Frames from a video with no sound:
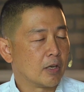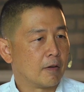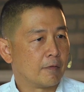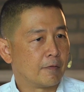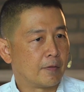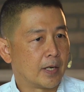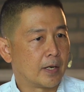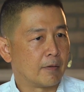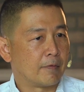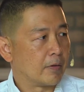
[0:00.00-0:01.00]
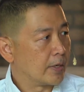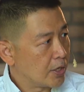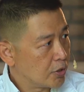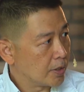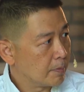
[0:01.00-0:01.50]
of
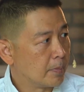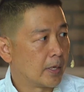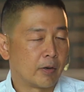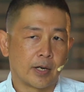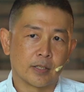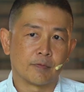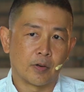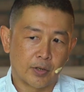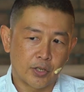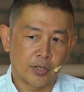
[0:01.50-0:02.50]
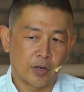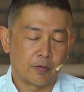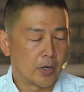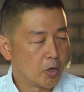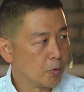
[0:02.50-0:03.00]
foundation. Mary has foundation
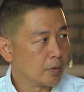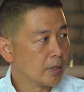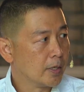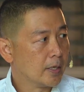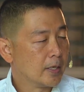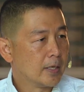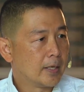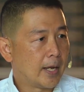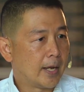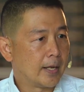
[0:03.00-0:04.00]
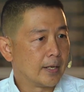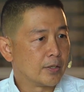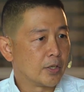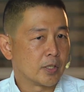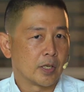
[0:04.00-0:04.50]
of her own,
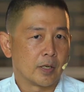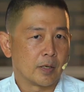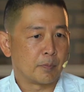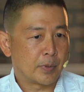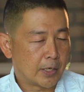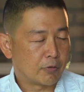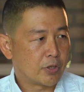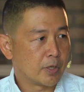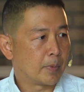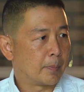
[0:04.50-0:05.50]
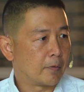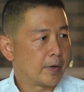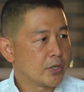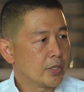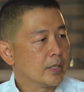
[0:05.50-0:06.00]
and she's a pediatrician by
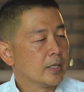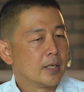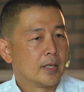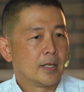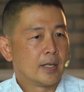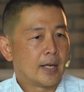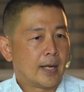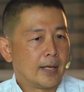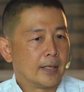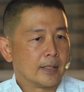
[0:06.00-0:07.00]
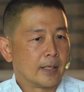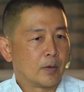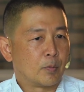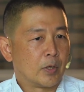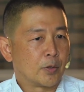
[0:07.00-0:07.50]
profession. And
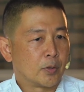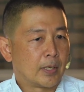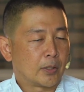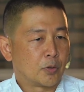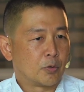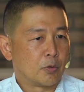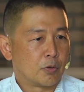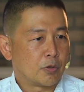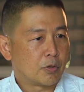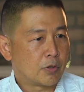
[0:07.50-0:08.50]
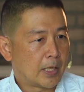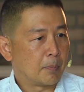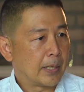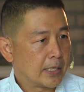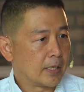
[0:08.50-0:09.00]
we also like to use
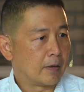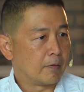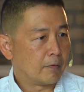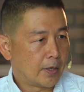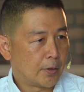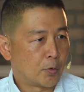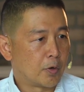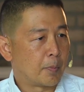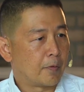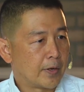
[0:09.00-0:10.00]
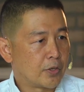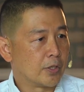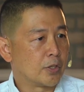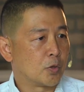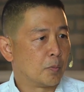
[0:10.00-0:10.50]
that blessing through her
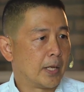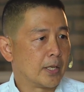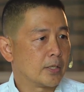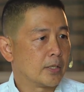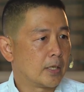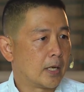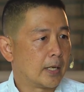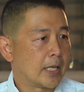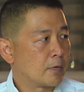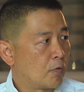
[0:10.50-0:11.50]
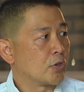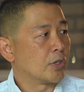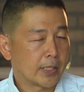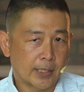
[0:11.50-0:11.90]
professions to bless less fortunate